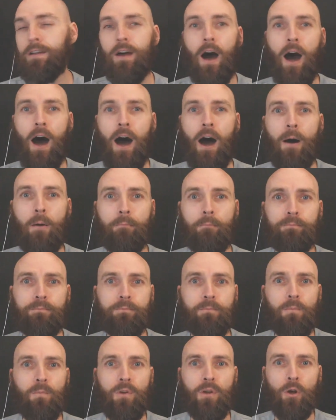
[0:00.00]

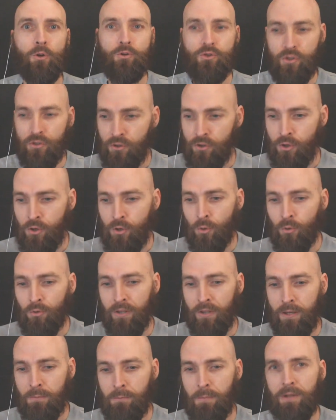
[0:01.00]
You know, just
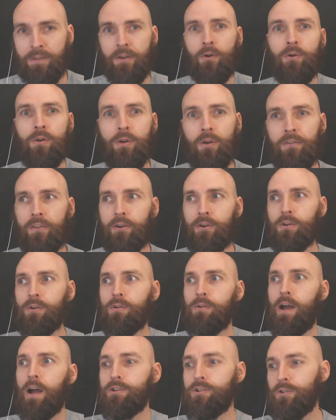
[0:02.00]
using materials that are
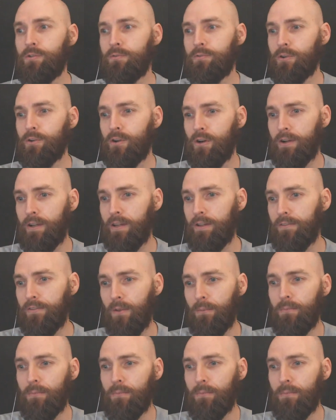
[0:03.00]
around you for cooking.